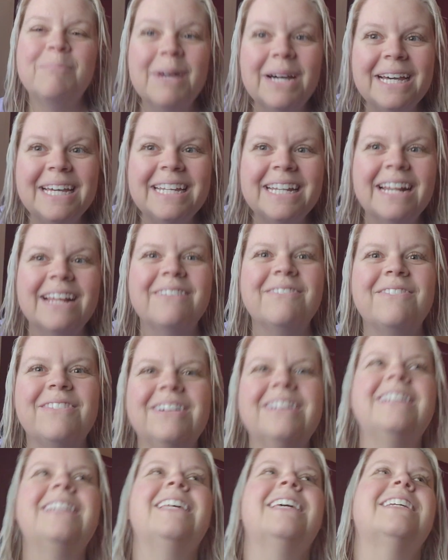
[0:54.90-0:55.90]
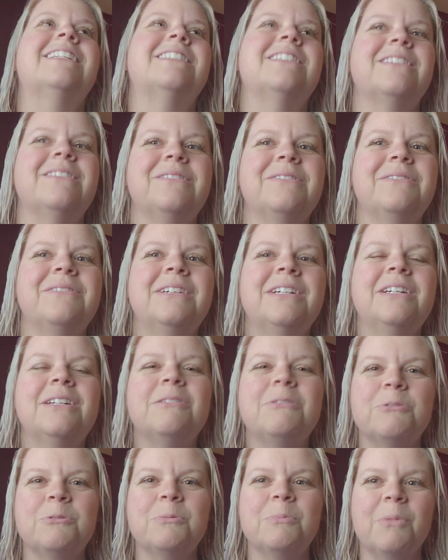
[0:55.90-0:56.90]
But I would like to
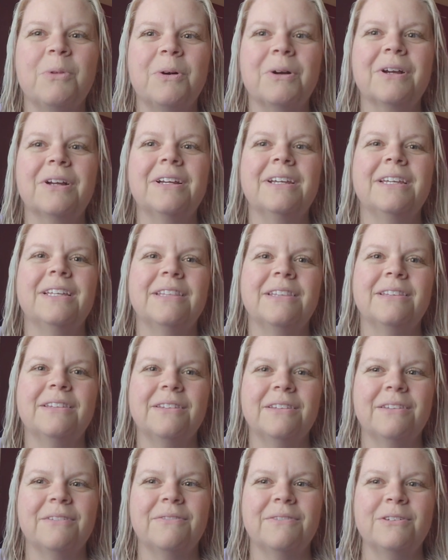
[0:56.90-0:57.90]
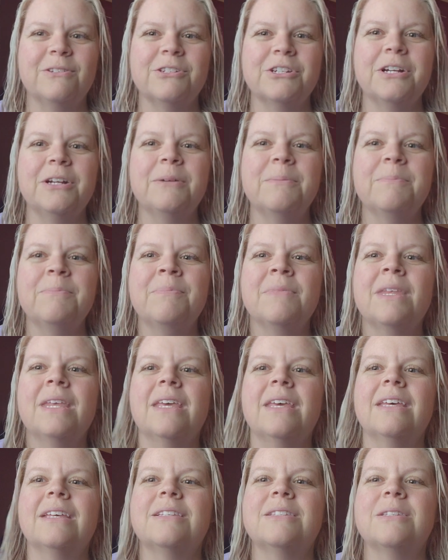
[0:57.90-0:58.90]
do more in the future.
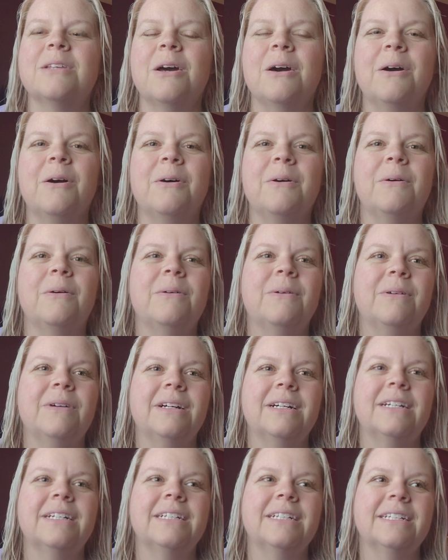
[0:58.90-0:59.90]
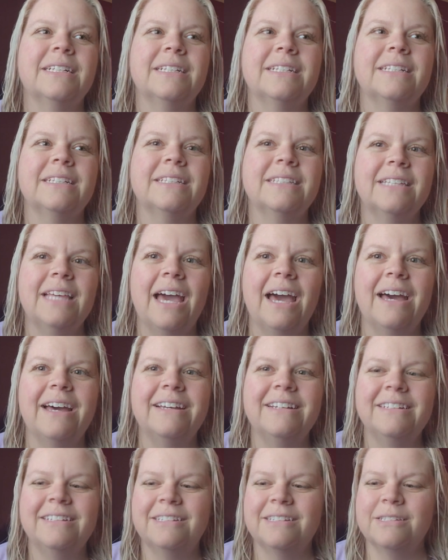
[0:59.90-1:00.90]
So yeah,
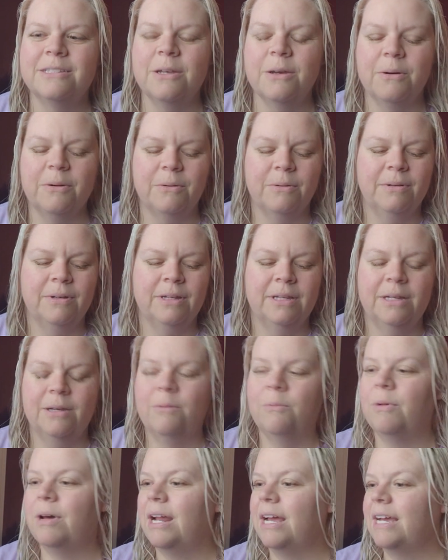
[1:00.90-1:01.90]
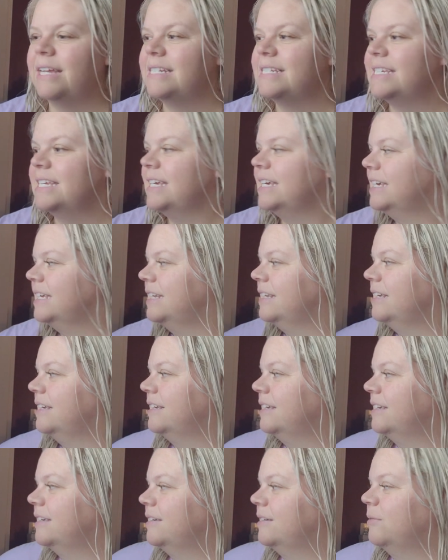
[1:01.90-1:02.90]
so what I did
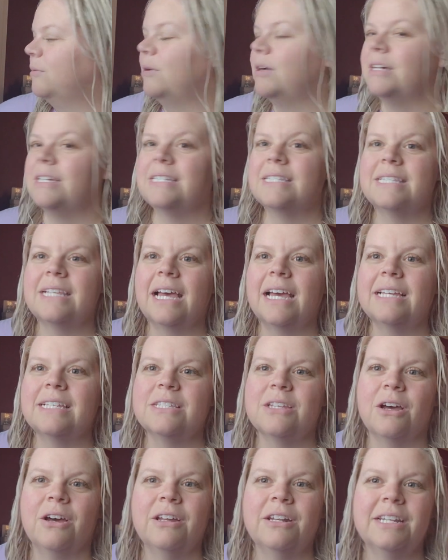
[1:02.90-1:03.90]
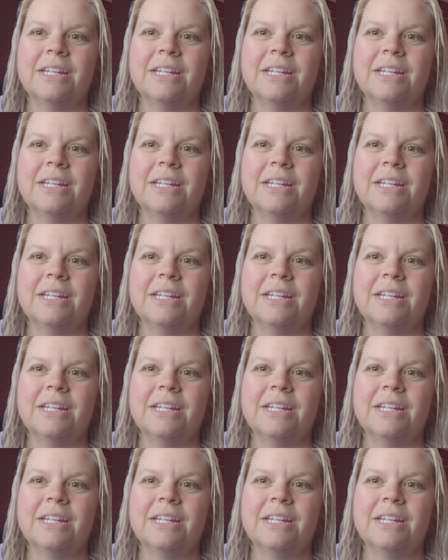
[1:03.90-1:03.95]
was I saw